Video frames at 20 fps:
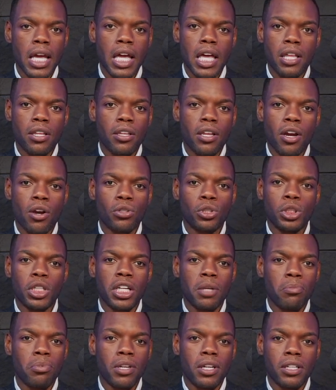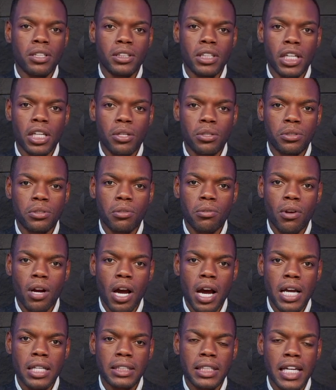and their GDP continues to
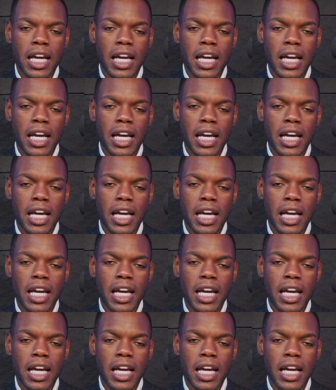rise.